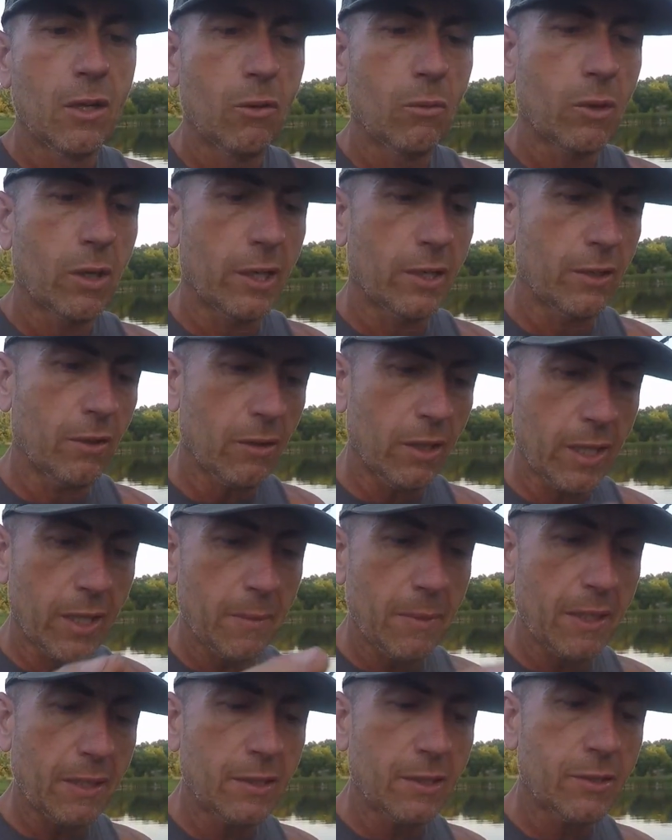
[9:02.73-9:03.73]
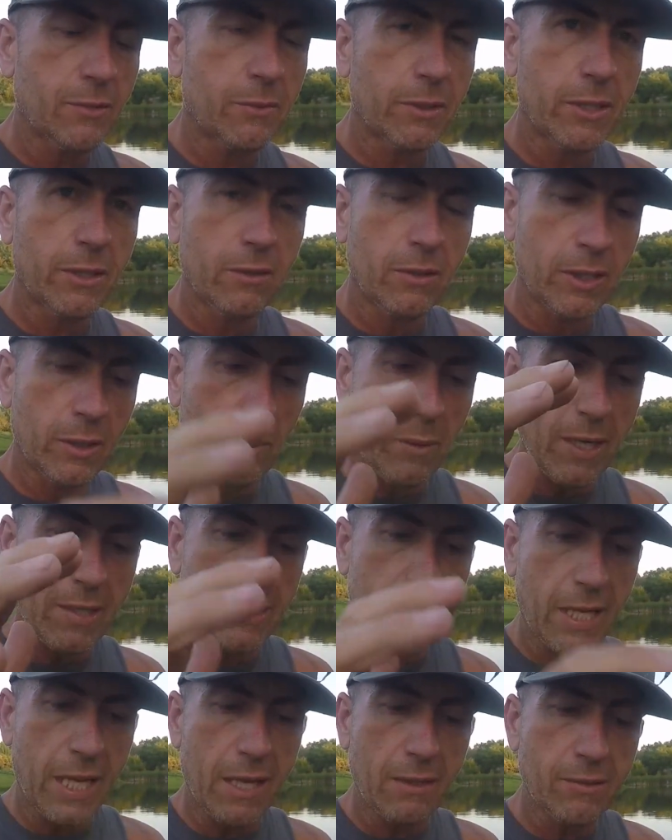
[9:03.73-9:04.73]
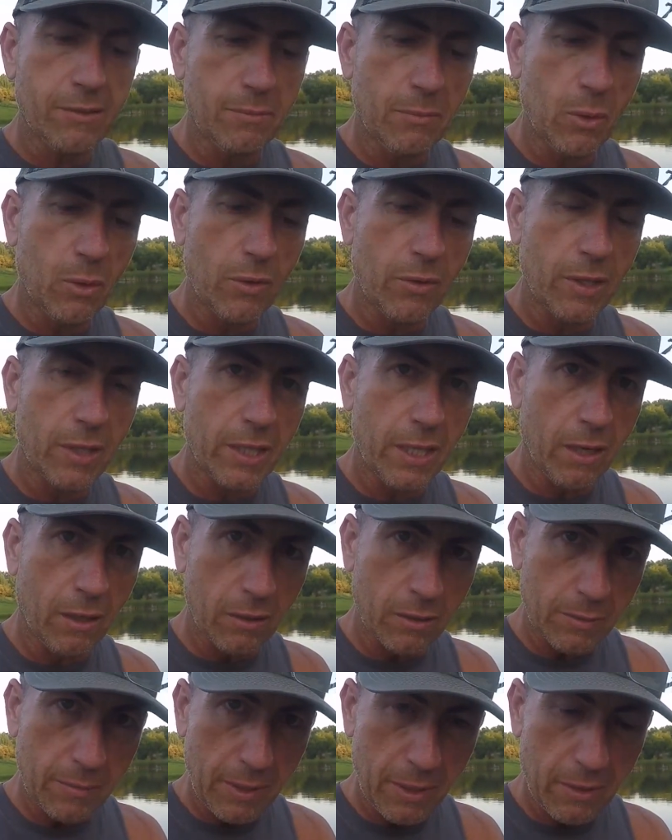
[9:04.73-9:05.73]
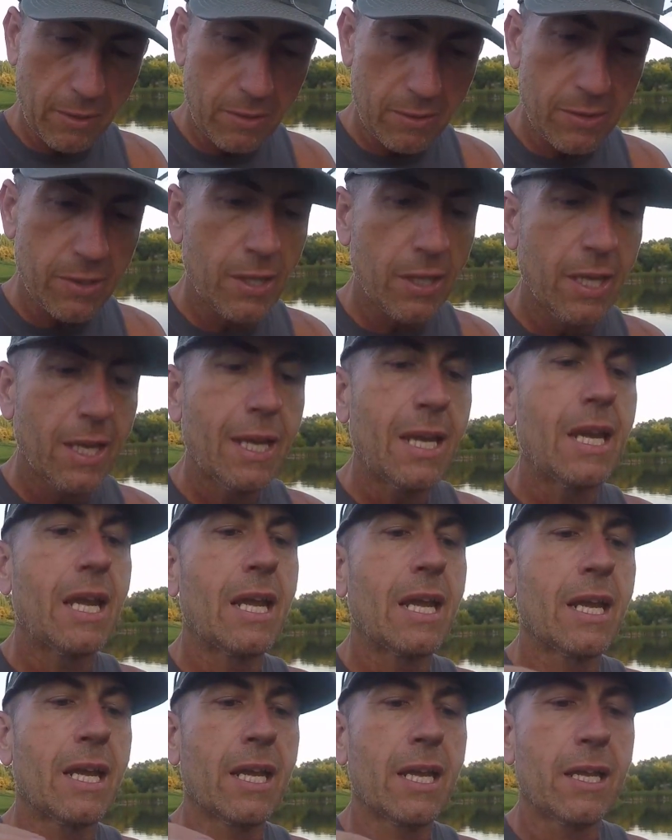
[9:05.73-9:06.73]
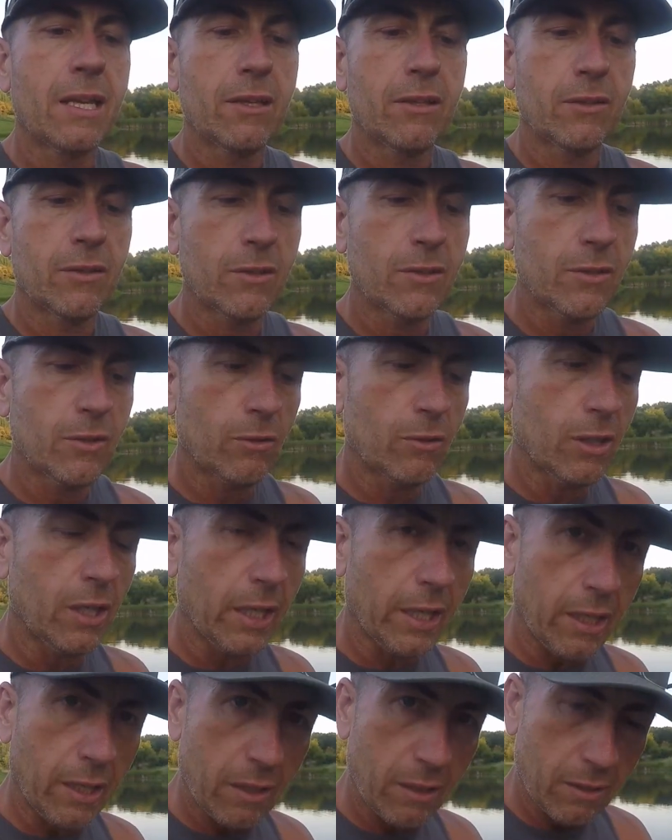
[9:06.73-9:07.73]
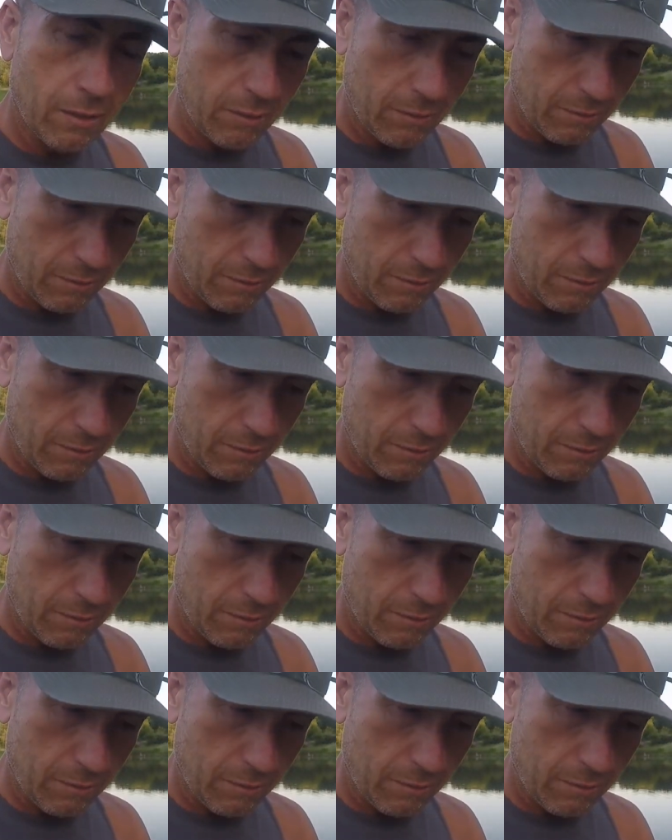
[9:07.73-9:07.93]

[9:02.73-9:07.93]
What I don't like about this reel, it weighs an ounce more than the Aldebarans, and there's no clicky.